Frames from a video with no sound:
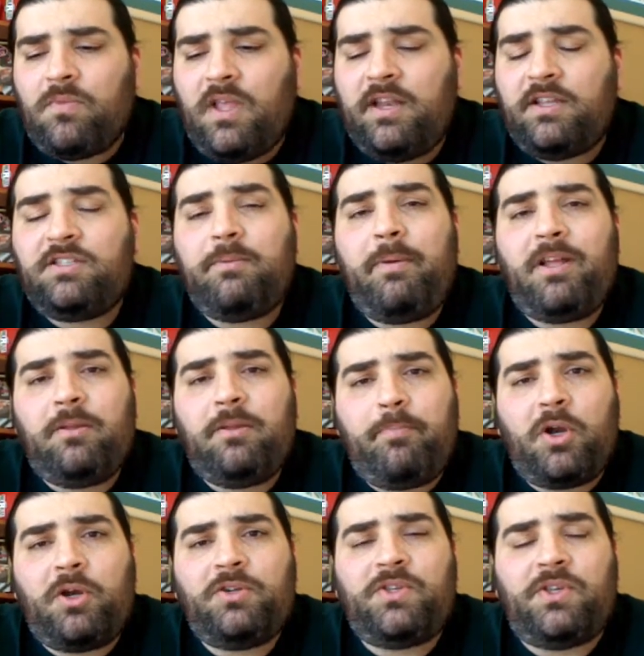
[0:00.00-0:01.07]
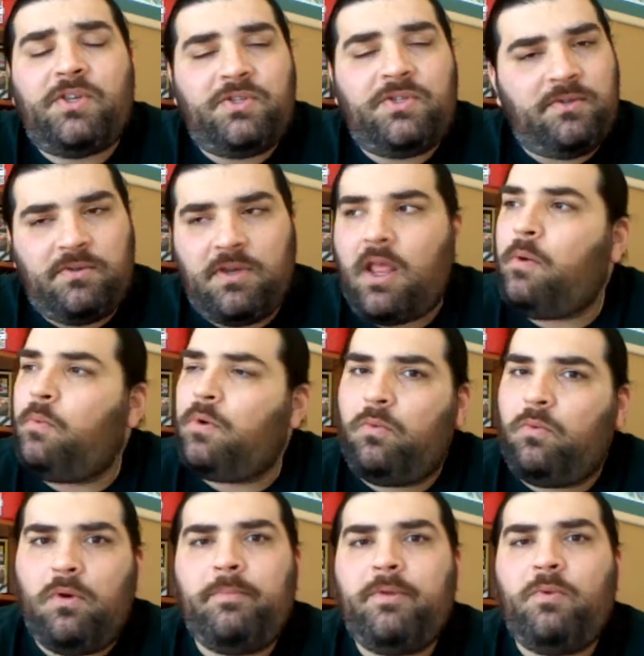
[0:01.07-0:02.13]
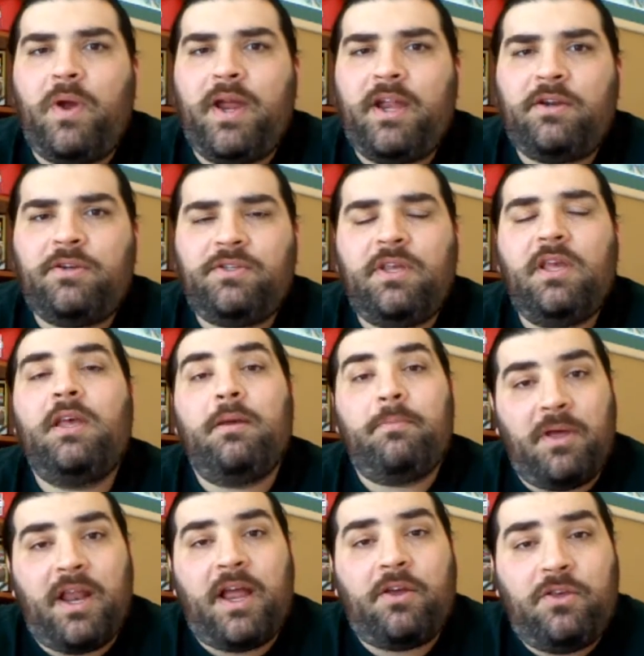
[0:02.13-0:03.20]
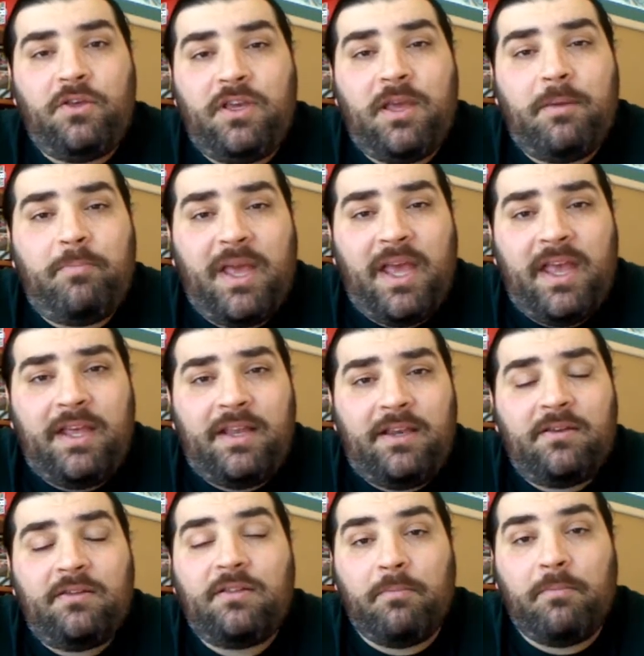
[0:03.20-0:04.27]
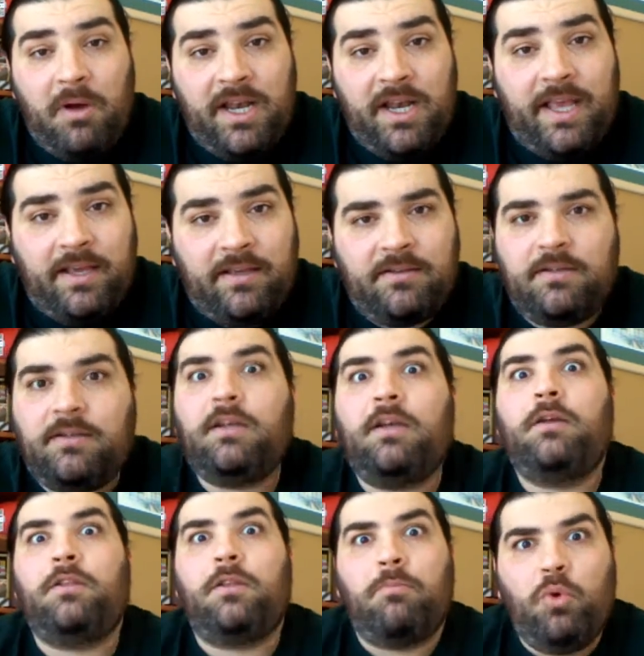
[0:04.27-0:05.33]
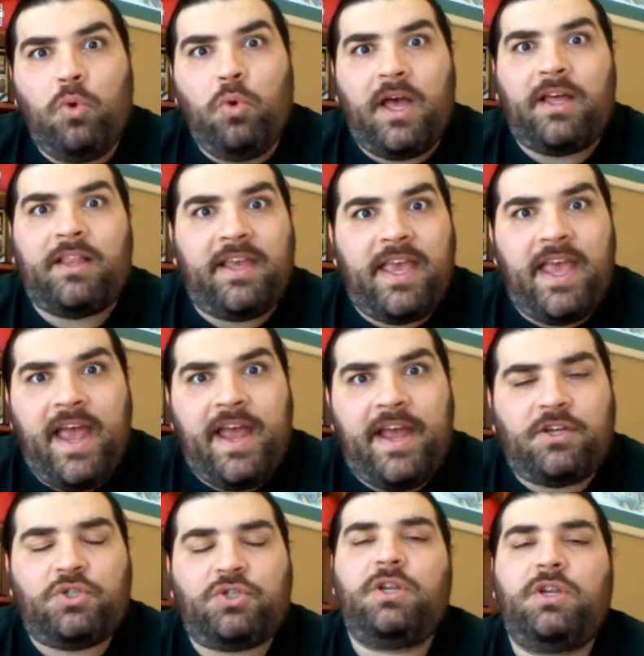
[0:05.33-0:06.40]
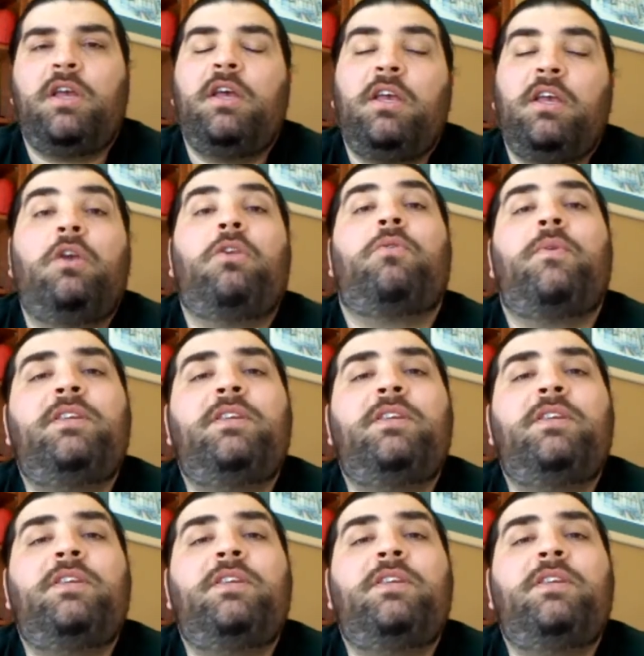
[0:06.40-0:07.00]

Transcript: And it's about the purses, not what a woman wears, but how you get paid, the money. The moolah, the cash. You know, the